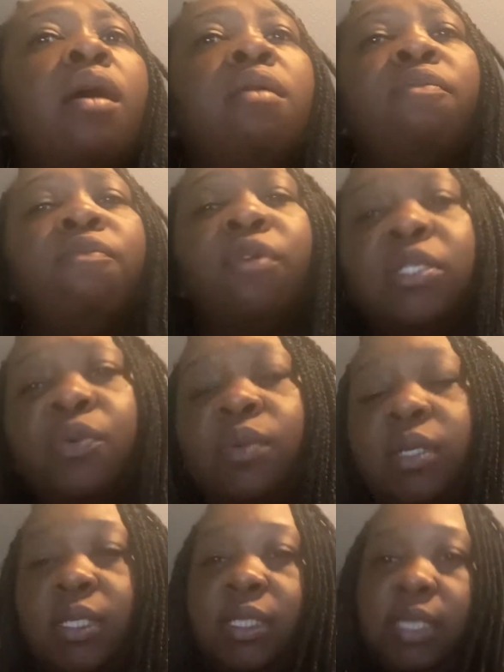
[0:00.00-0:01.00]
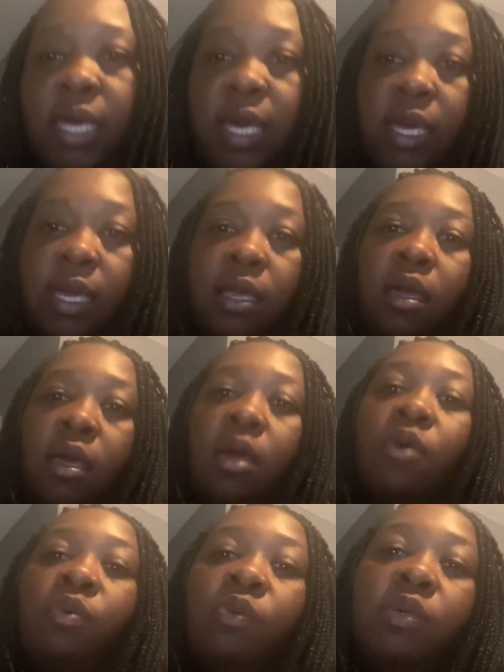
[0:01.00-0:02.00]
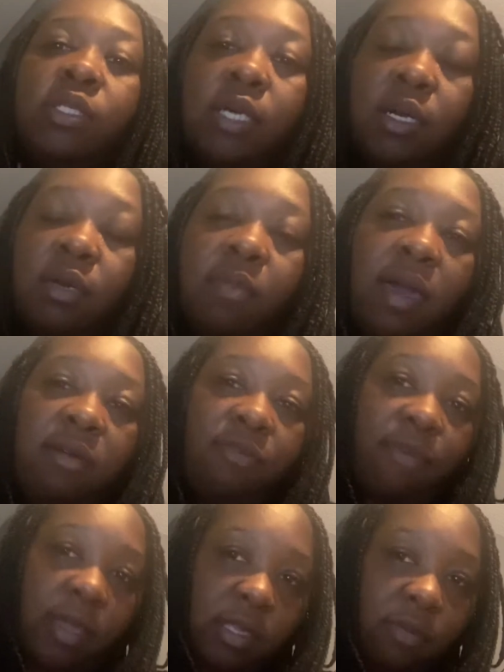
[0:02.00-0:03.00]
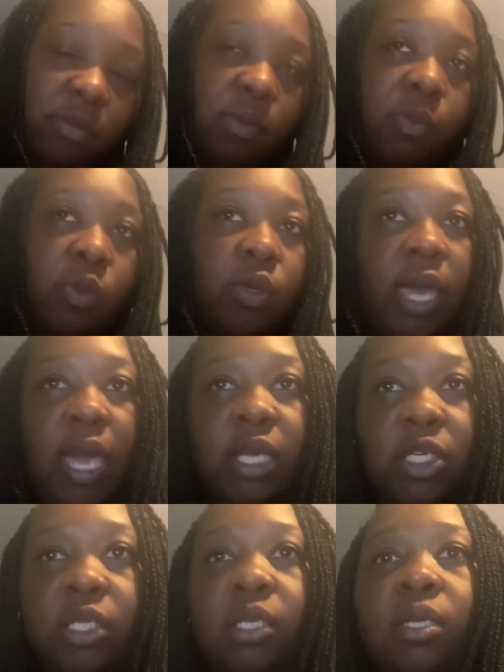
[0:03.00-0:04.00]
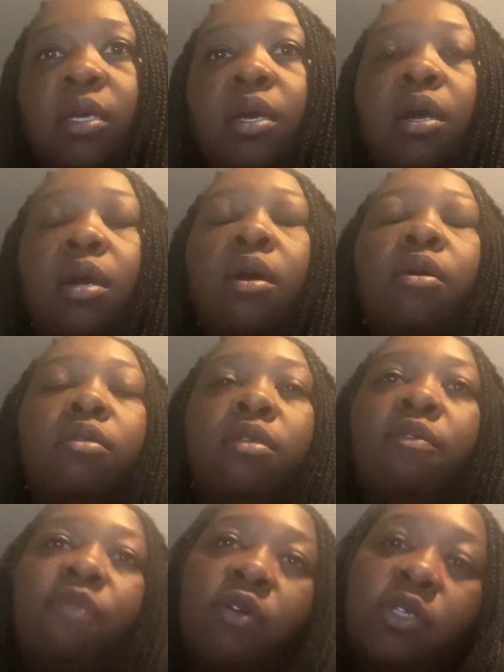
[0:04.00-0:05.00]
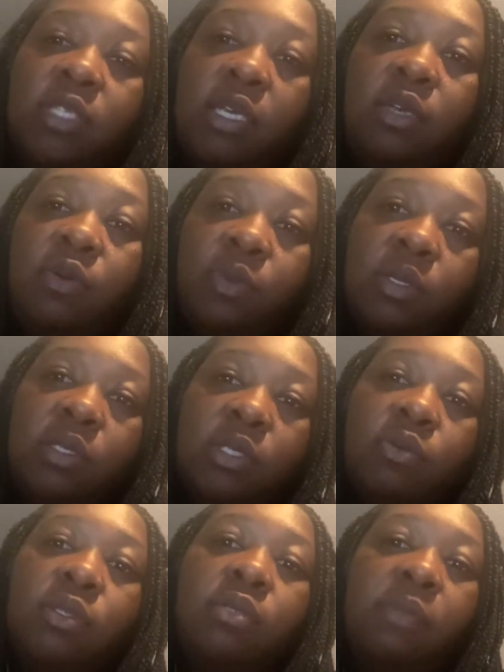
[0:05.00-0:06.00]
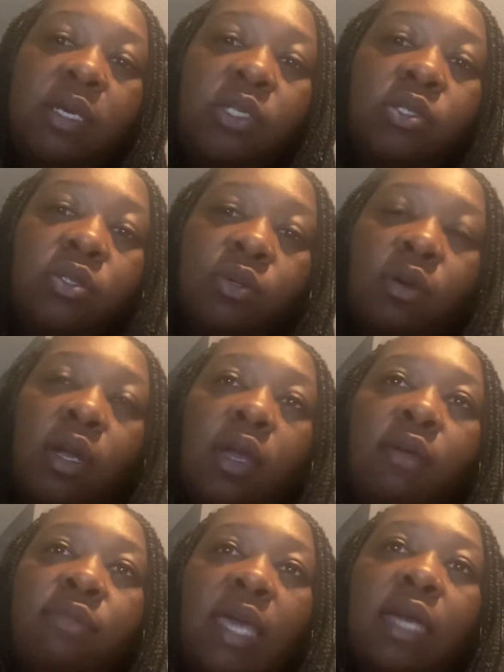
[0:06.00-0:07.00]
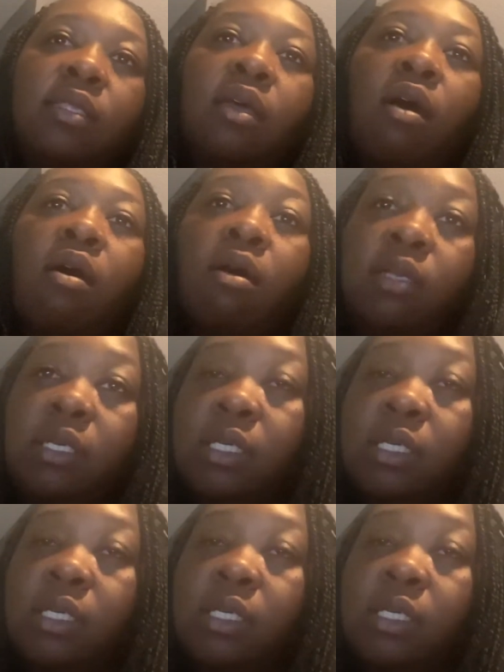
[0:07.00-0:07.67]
First, I want to say, when we're talking about effective communication, the first thing you want to do is make sure that the audience